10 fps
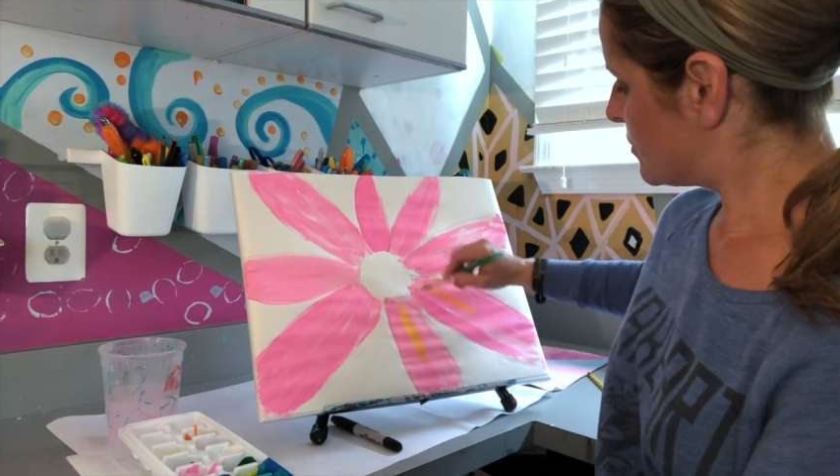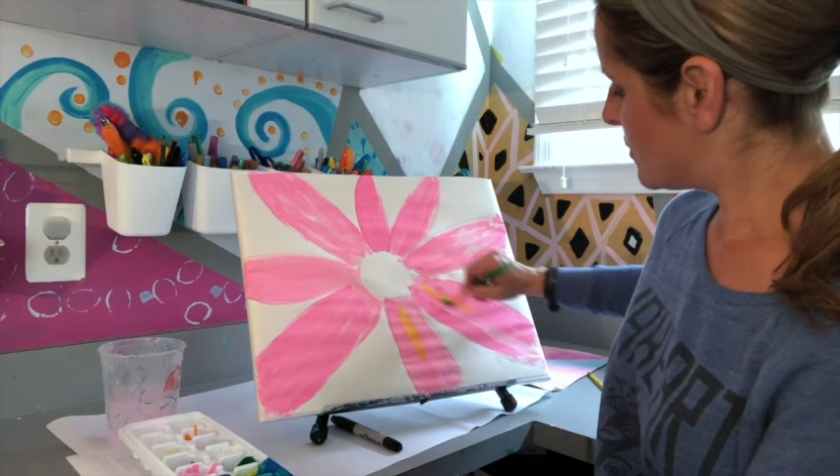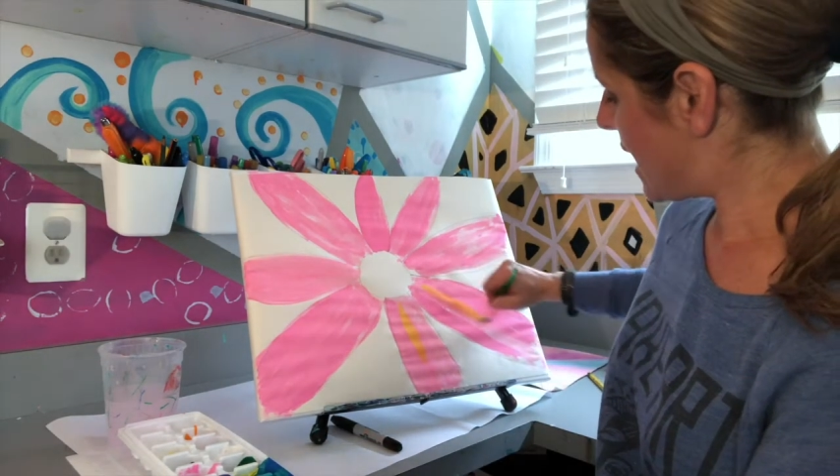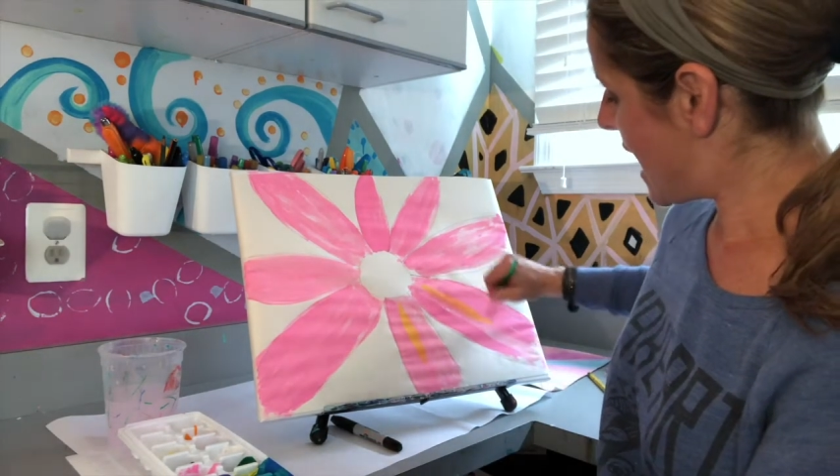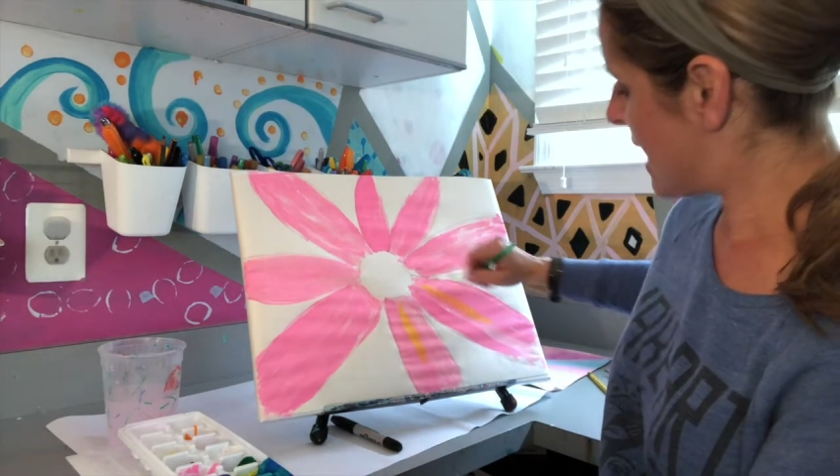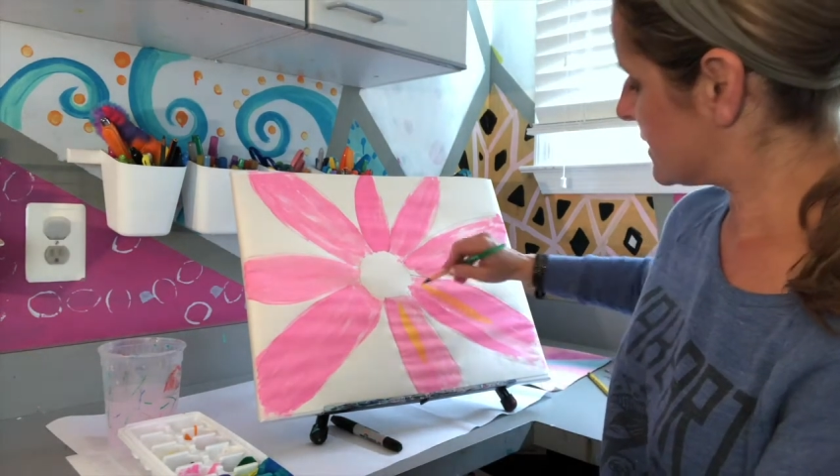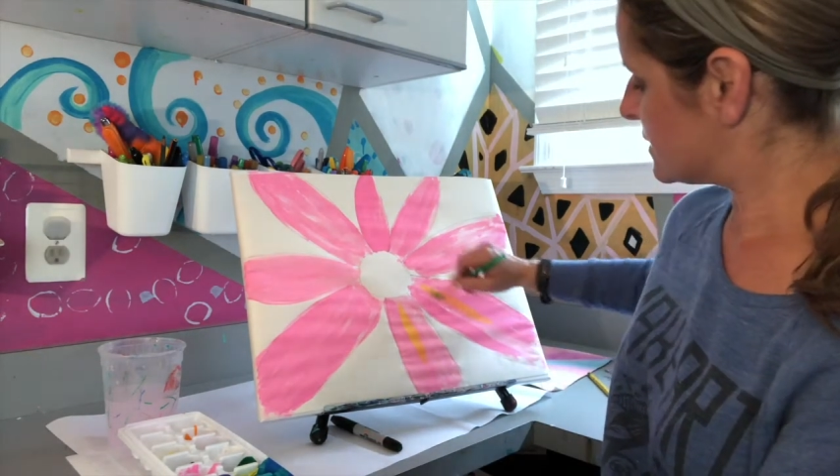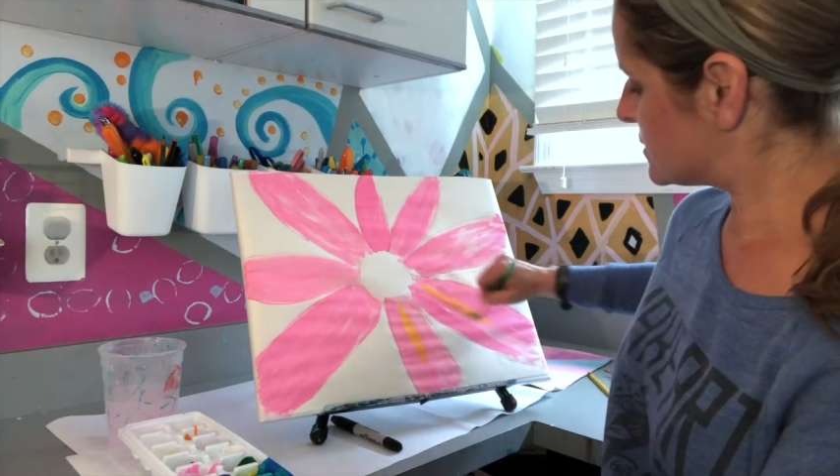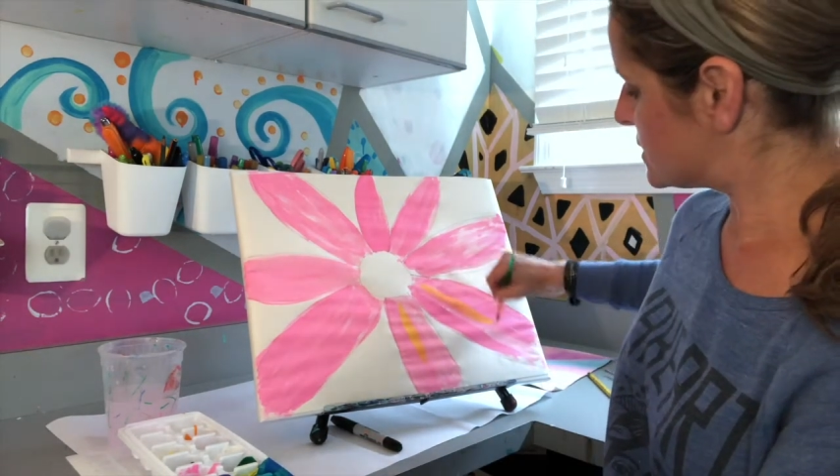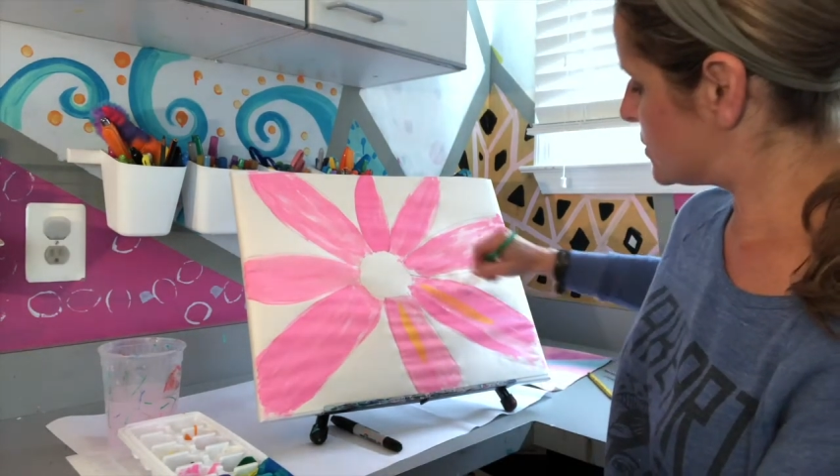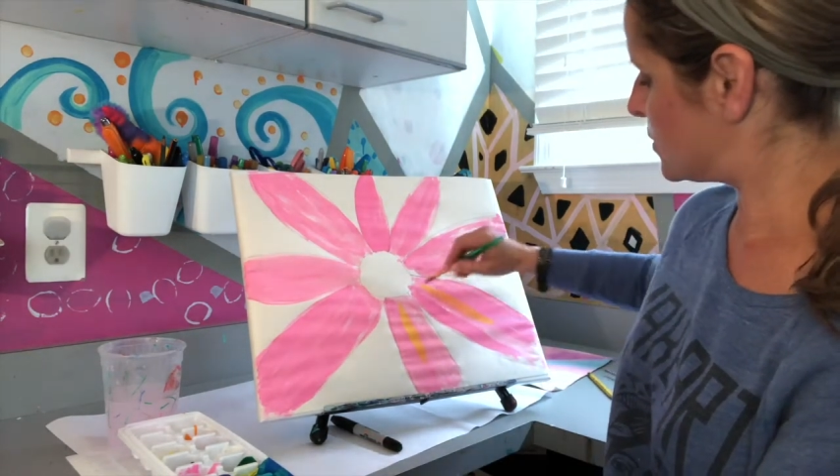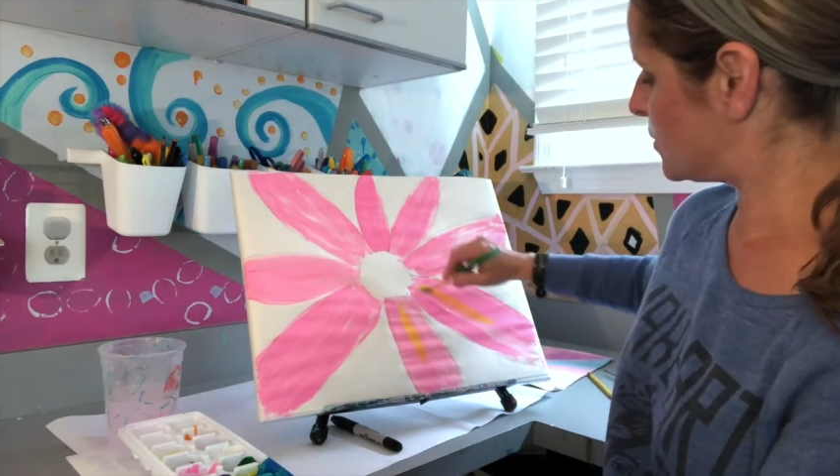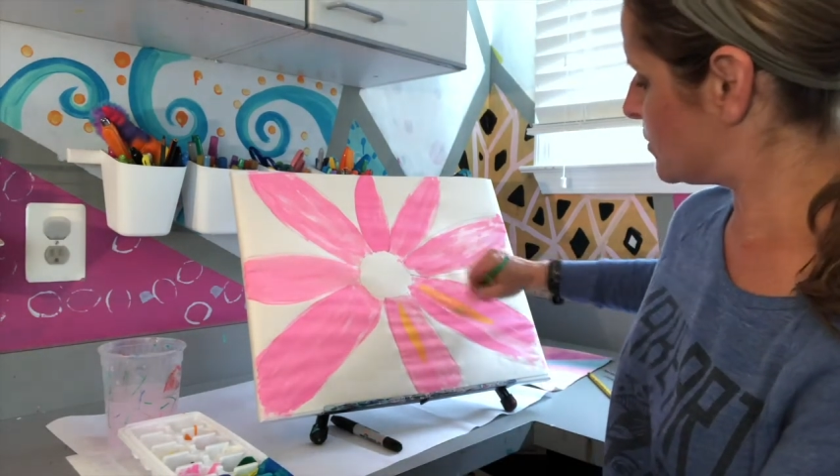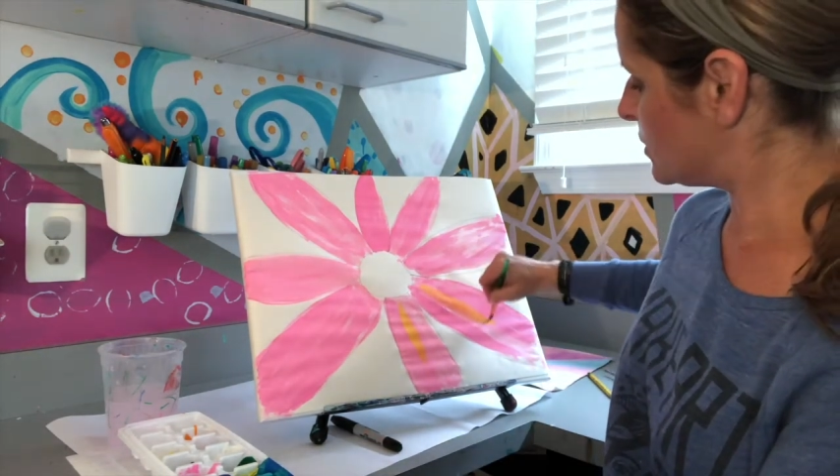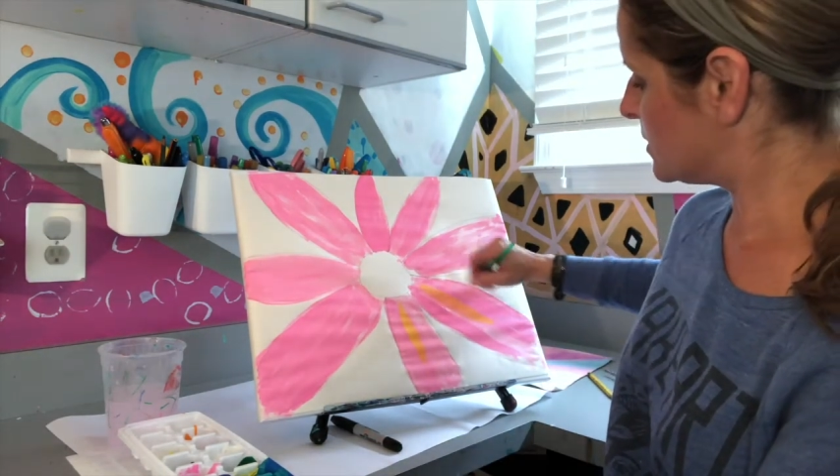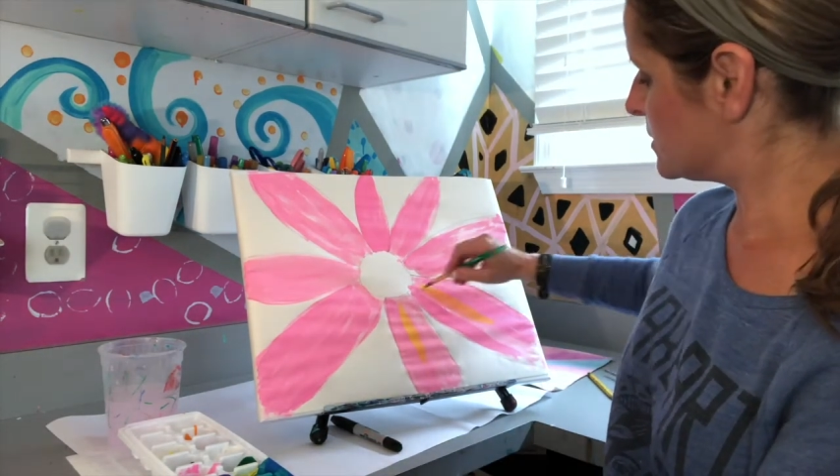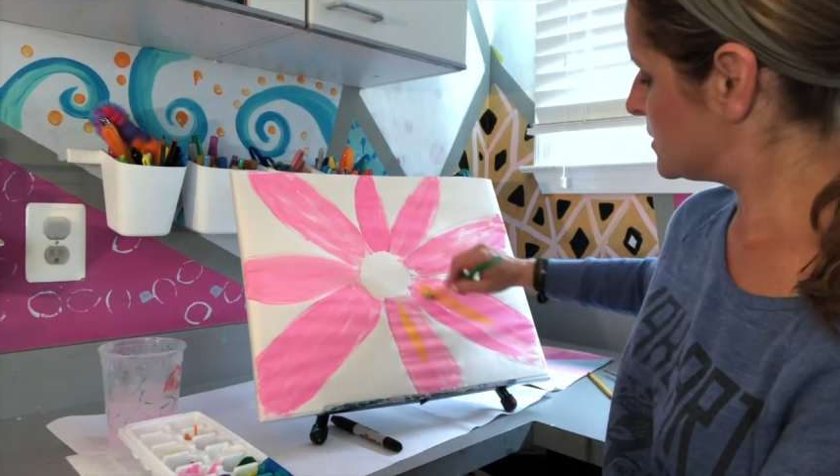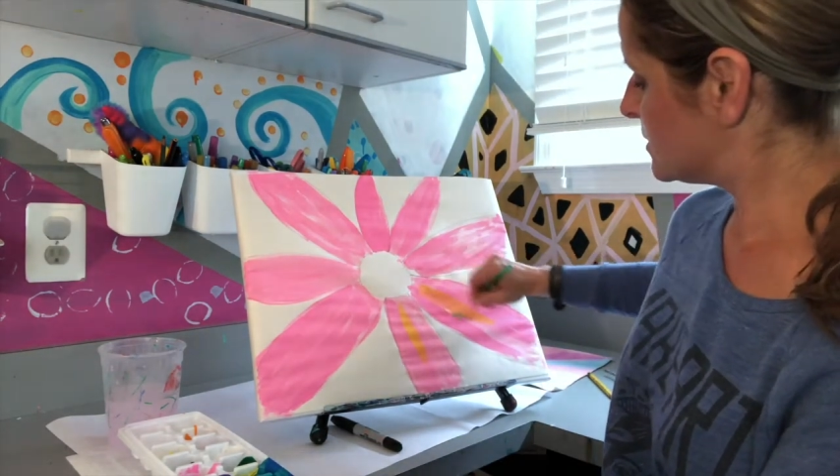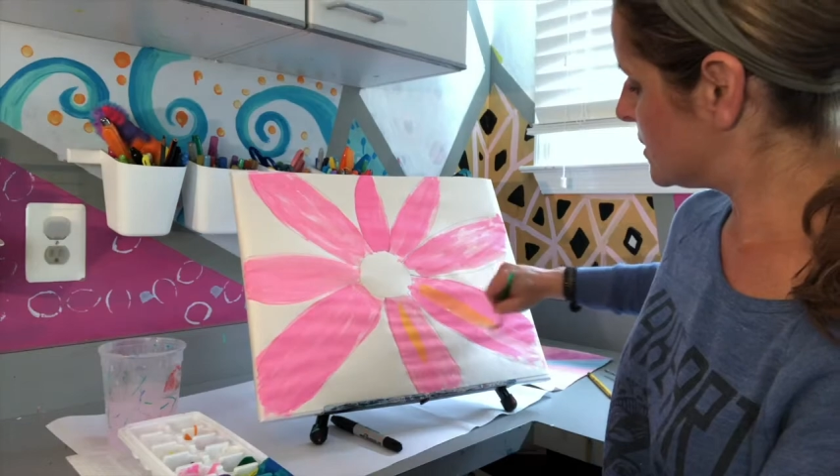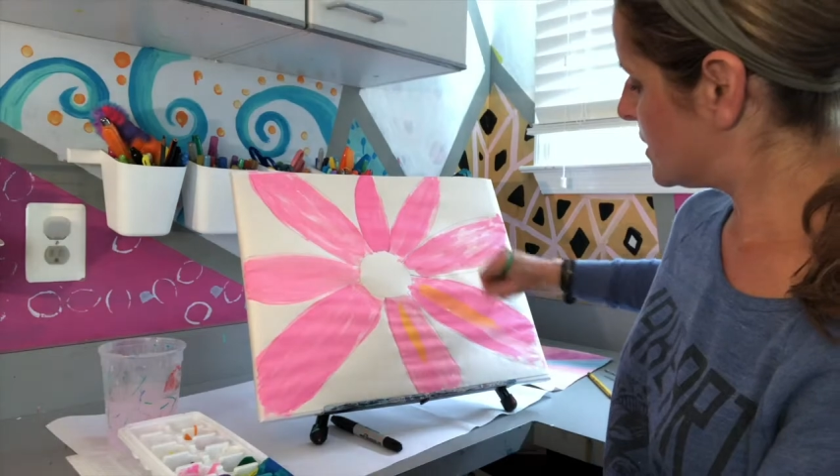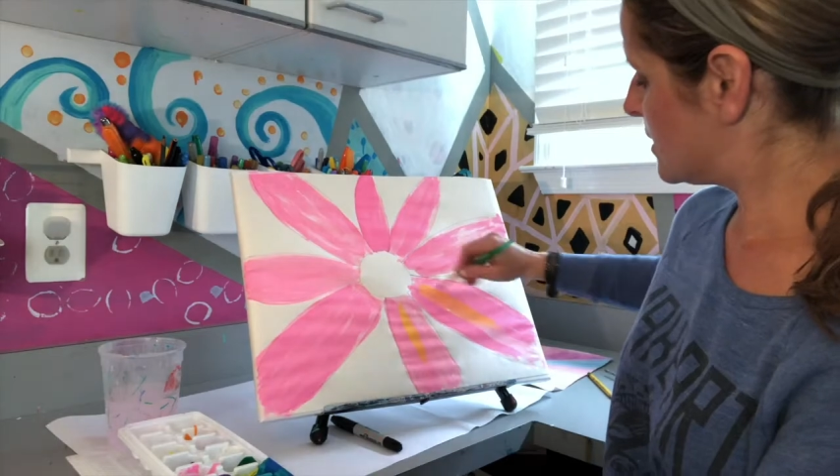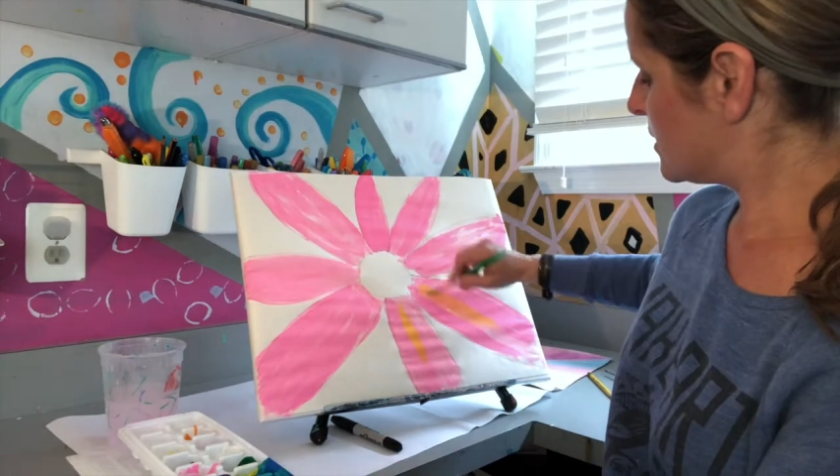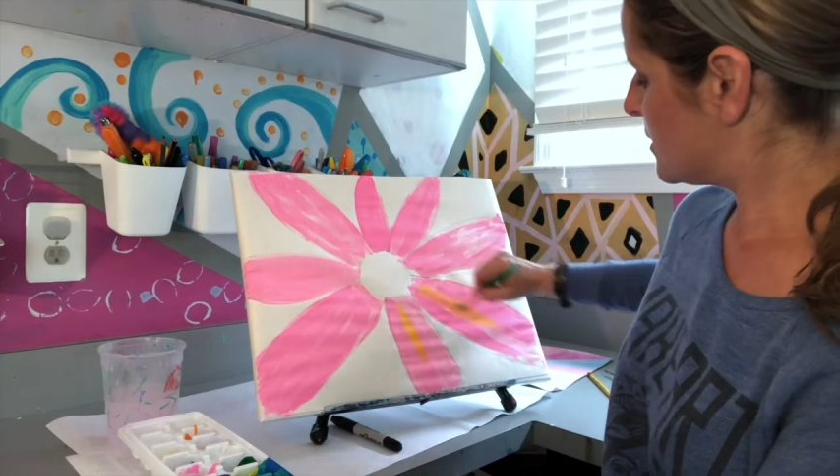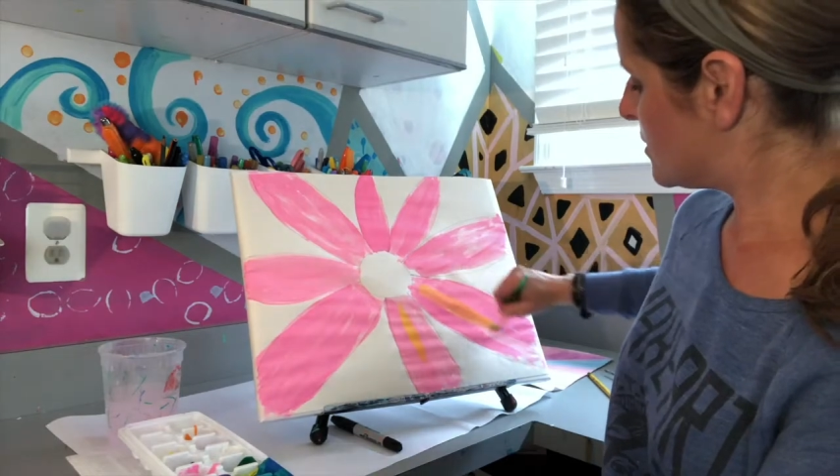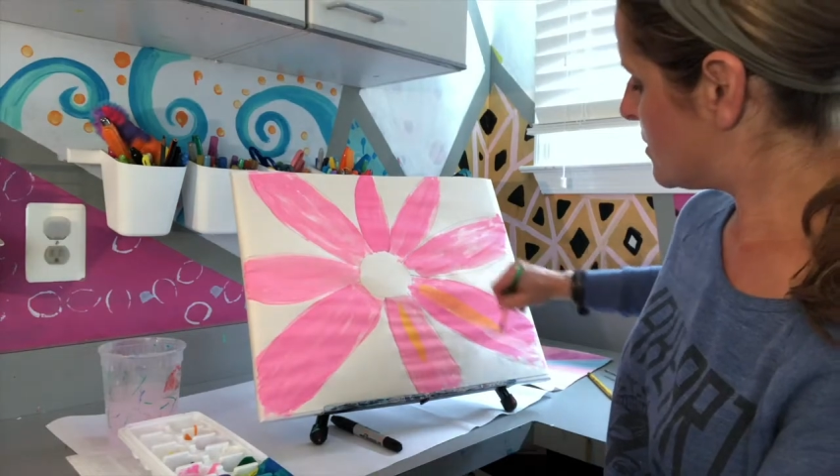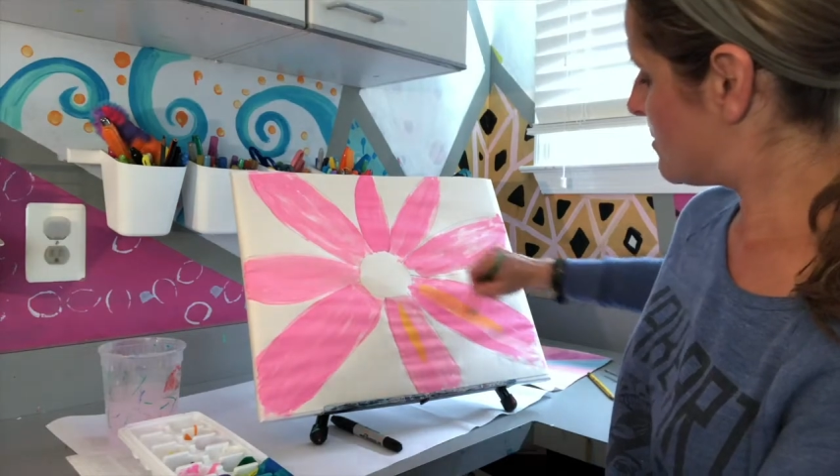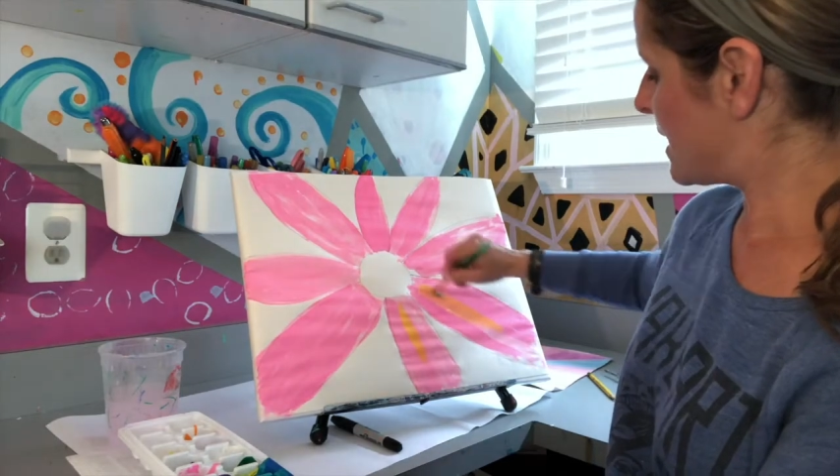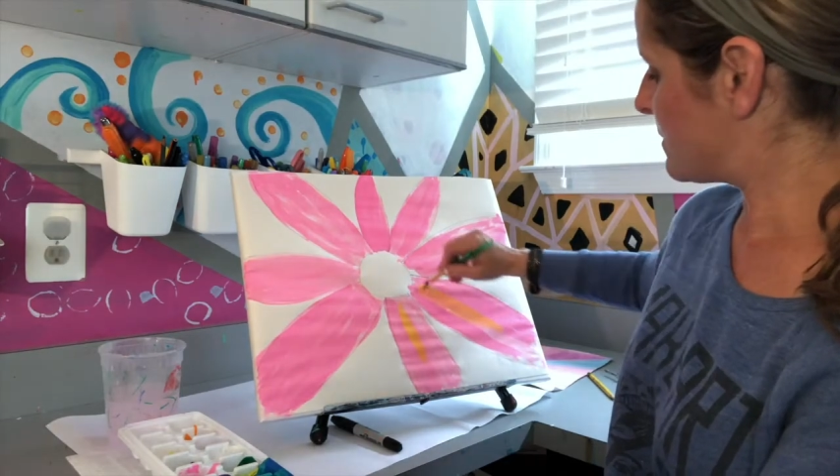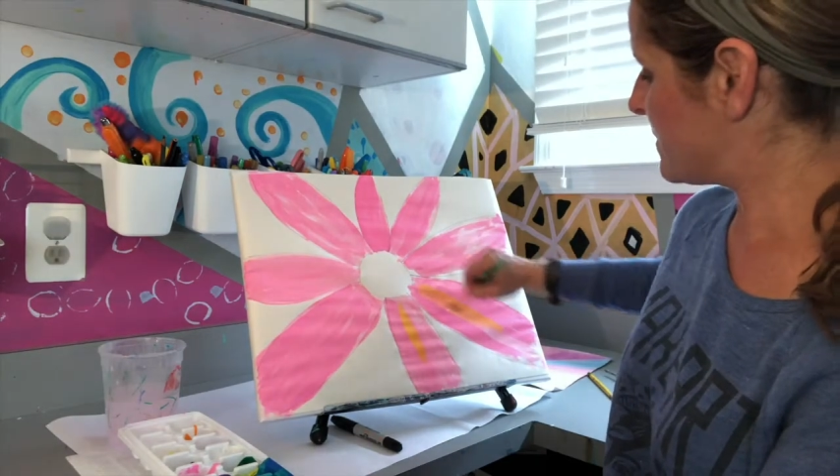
add it to my